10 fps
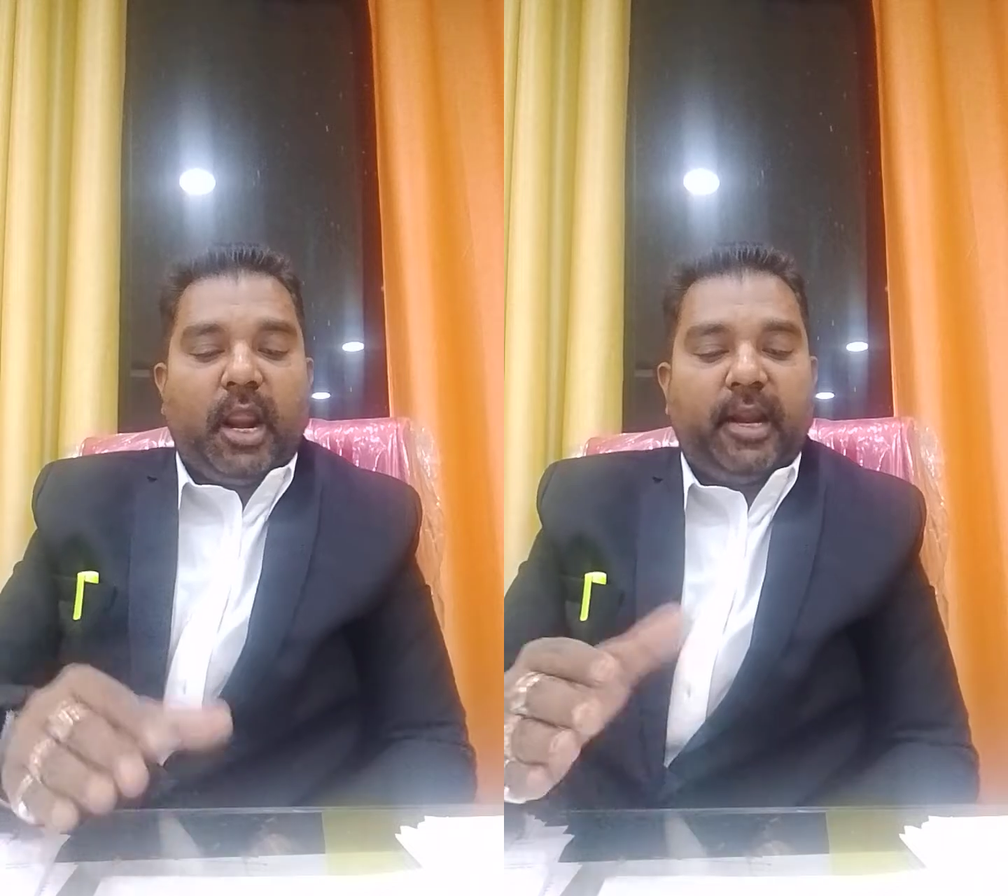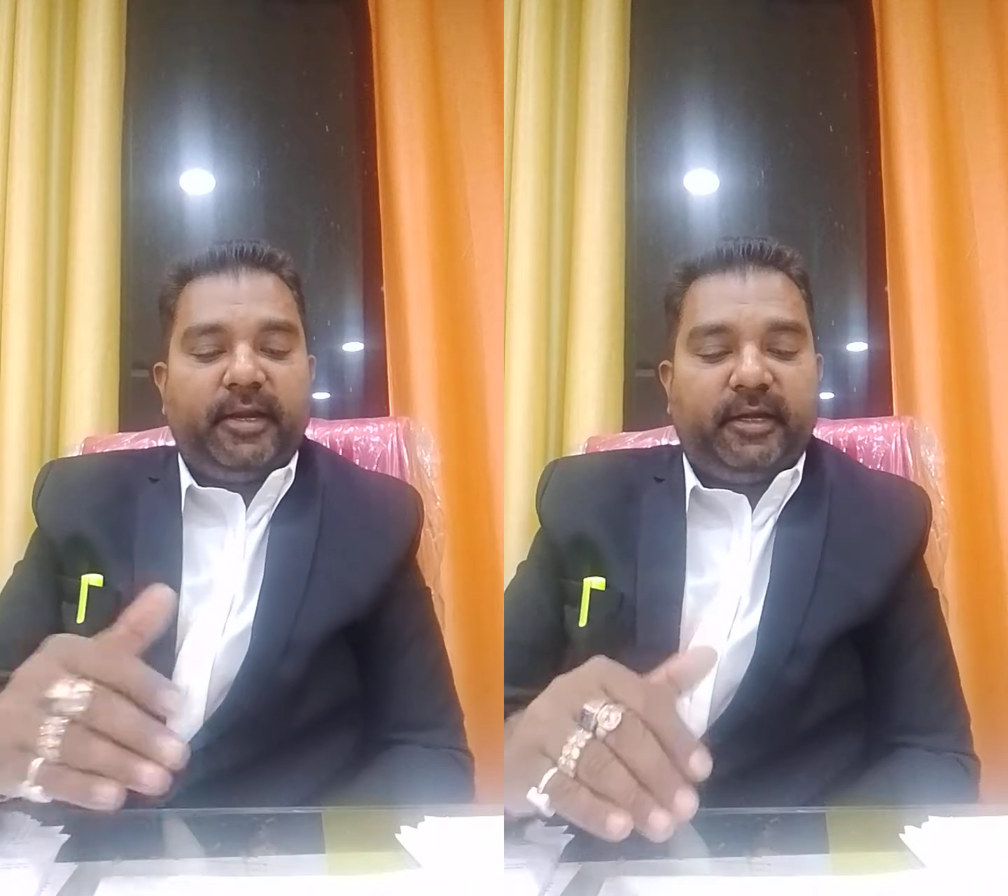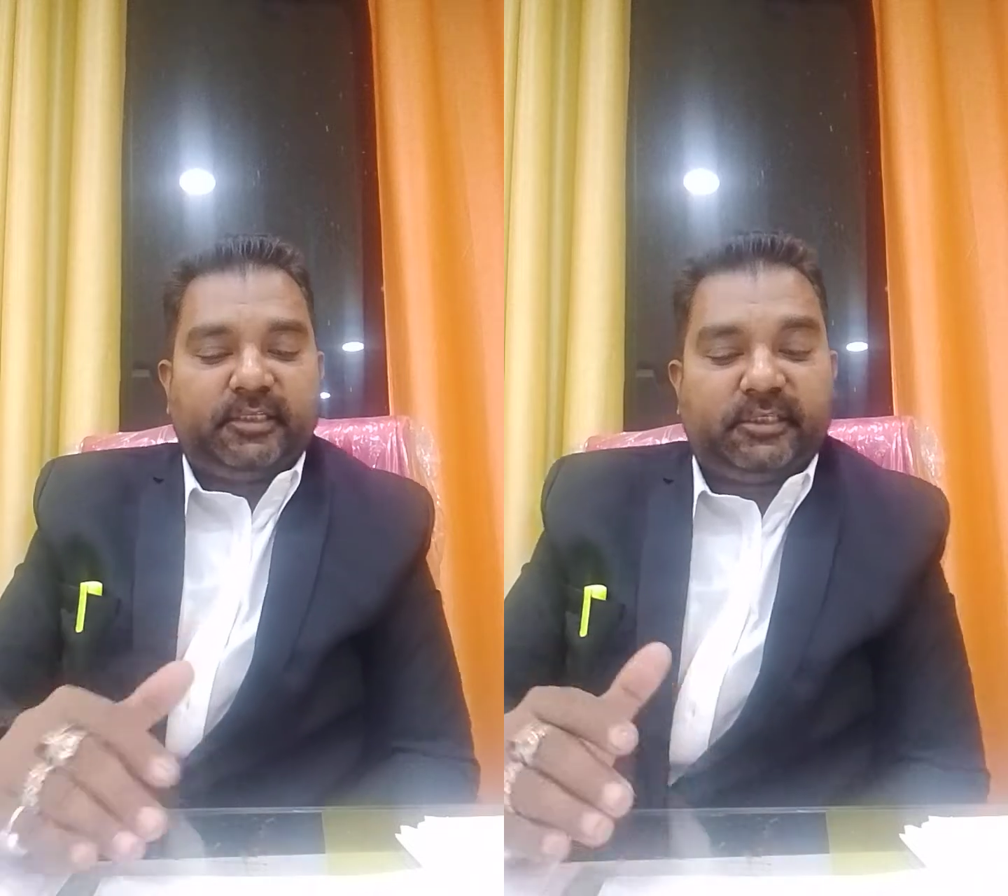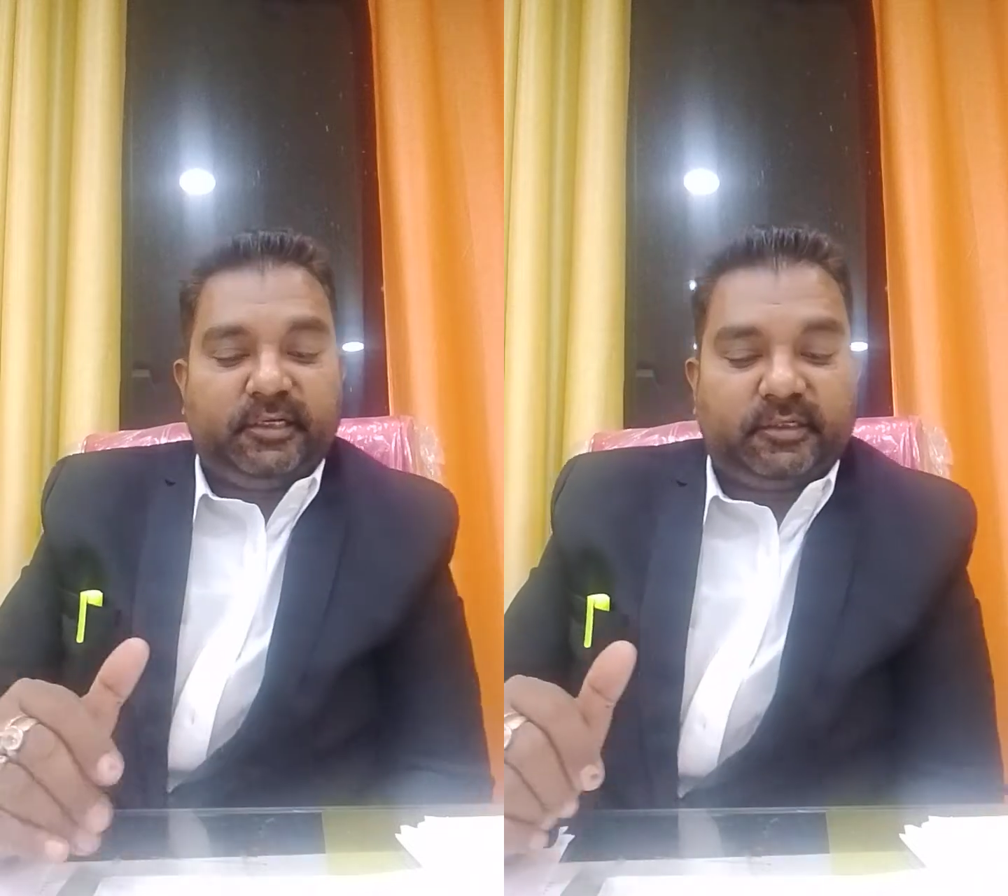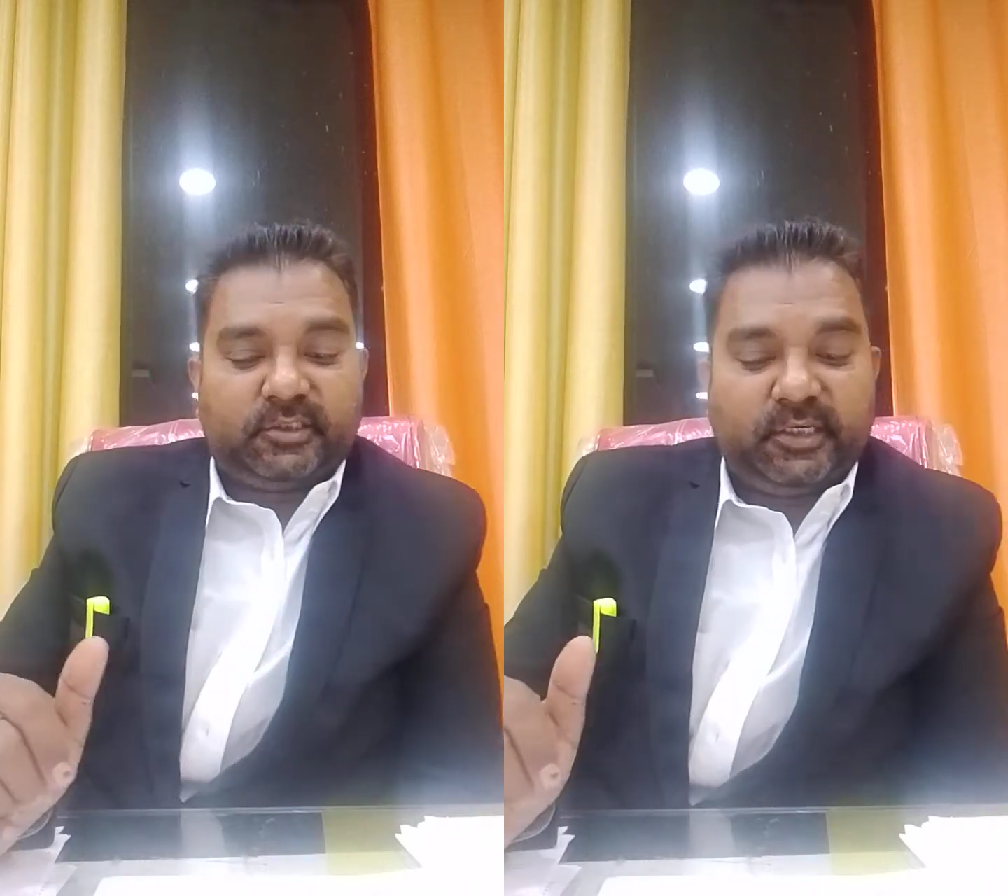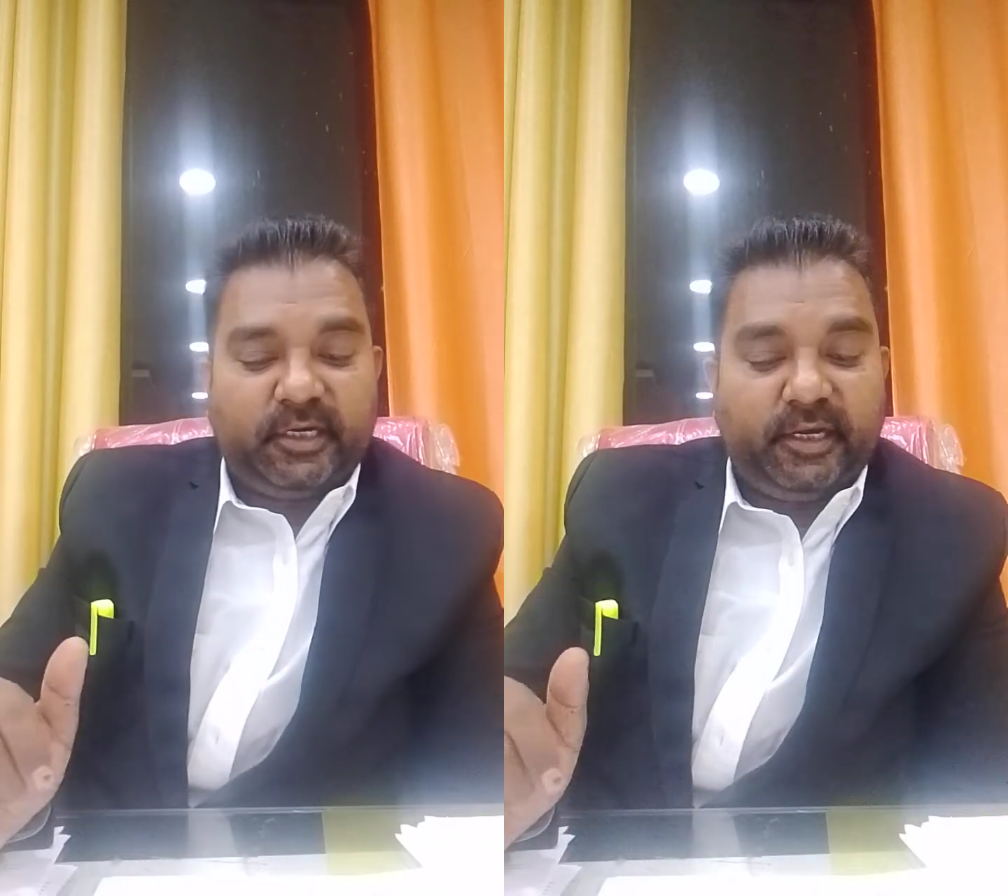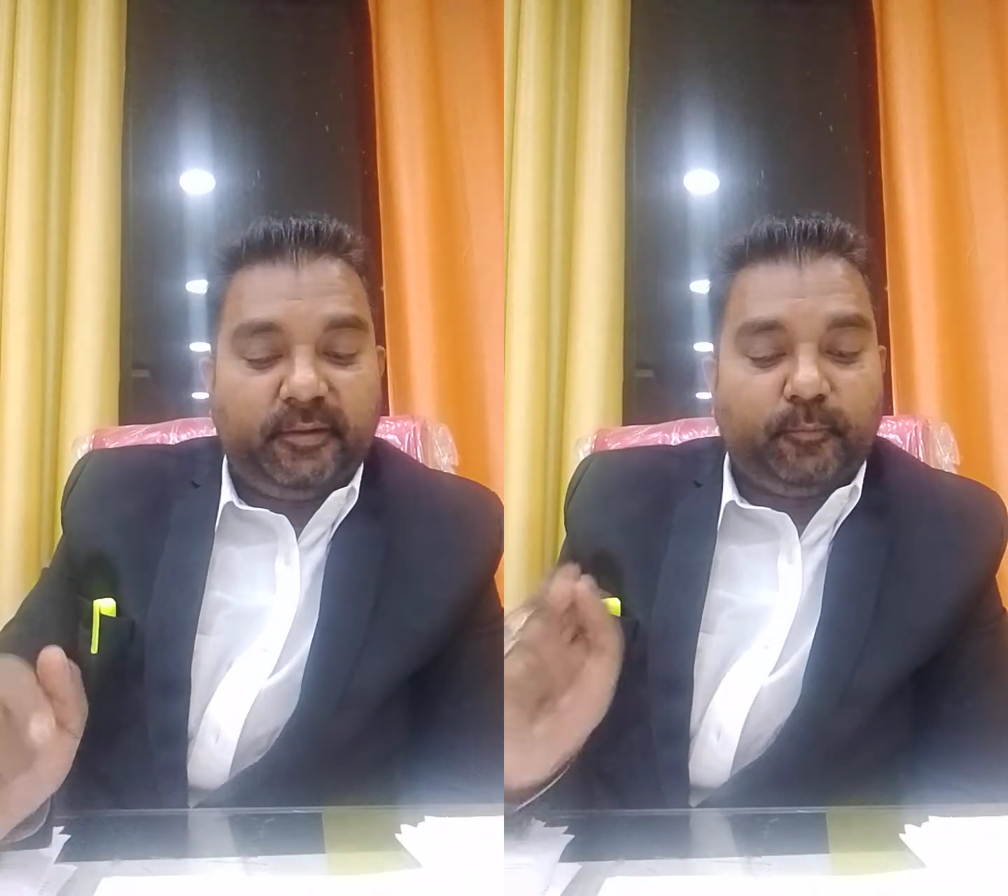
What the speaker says: and it has interestingly